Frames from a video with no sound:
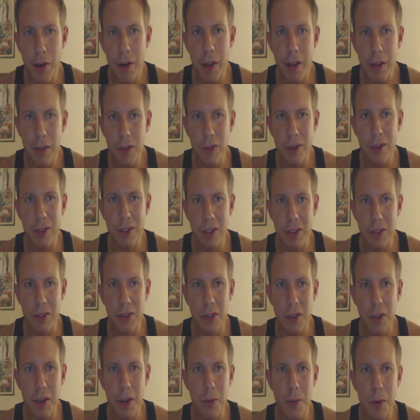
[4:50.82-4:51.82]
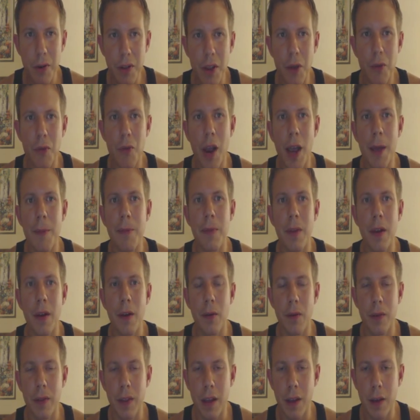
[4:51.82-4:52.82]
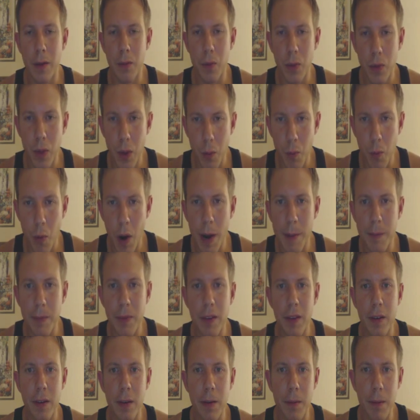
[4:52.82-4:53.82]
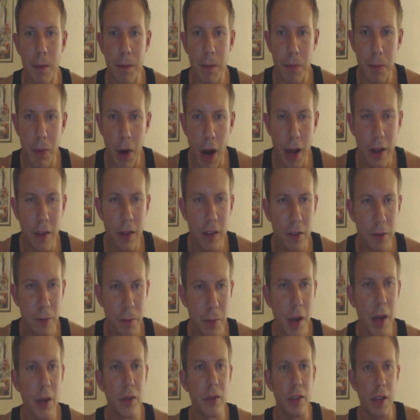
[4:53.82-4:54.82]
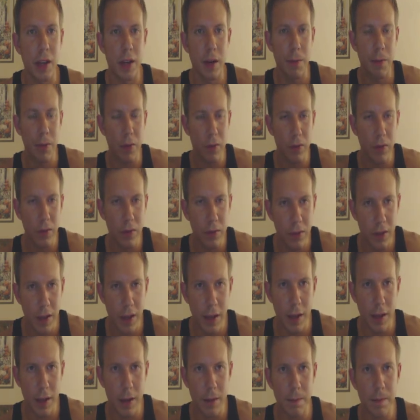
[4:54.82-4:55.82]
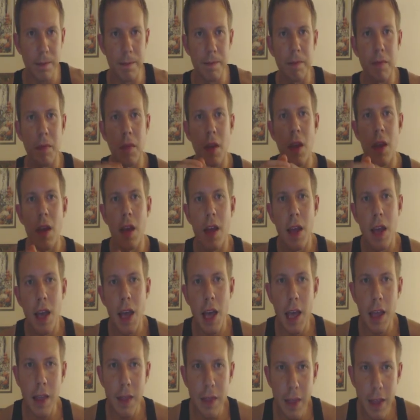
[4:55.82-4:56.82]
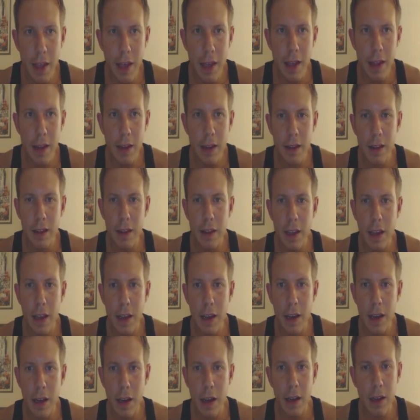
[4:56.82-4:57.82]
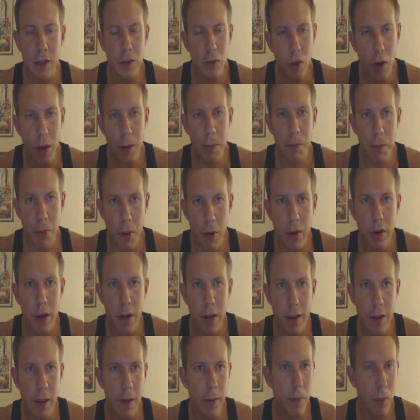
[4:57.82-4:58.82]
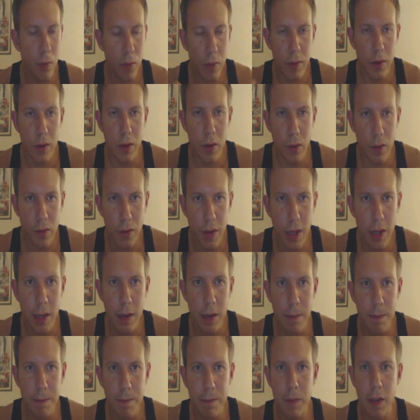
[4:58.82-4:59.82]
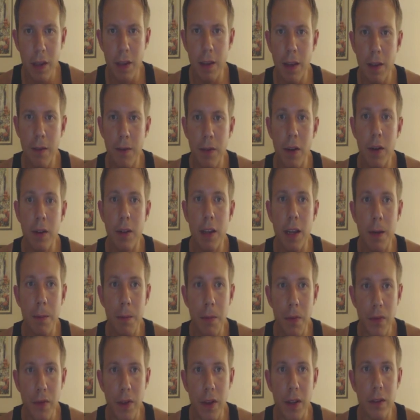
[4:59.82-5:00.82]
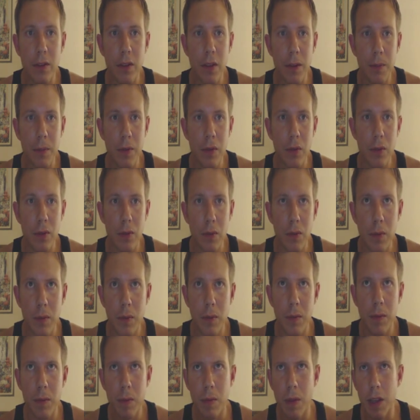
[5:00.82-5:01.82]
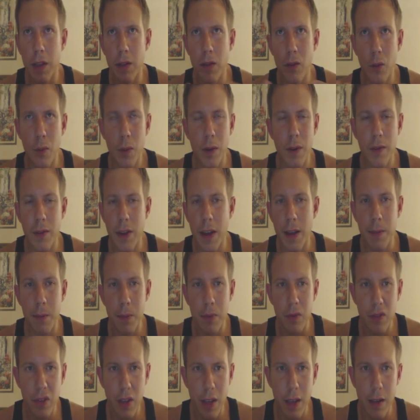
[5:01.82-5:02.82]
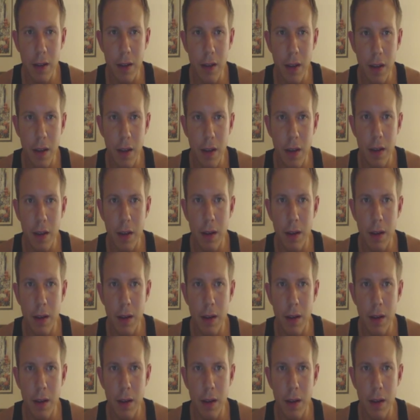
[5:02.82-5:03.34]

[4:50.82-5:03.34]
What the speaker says: Very interesting study where they wiped broccoli sprouts on a person's skin and then they tried burning them with UV, and they found that it prevents up to like 25%